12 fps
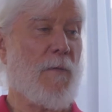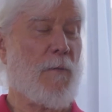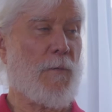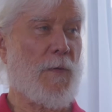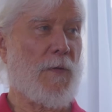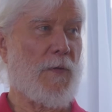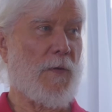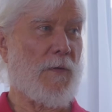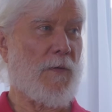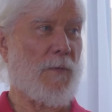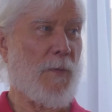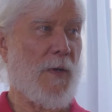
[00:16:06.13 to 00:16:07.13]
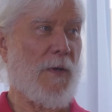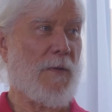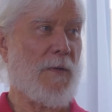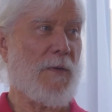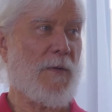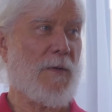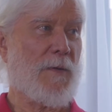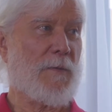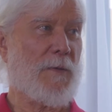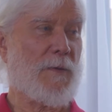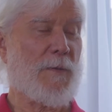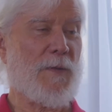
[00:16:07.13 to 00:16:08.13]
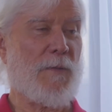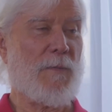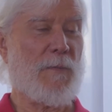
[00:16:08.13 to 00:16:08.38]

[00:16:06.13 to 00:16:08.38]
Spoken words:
physics as well, which was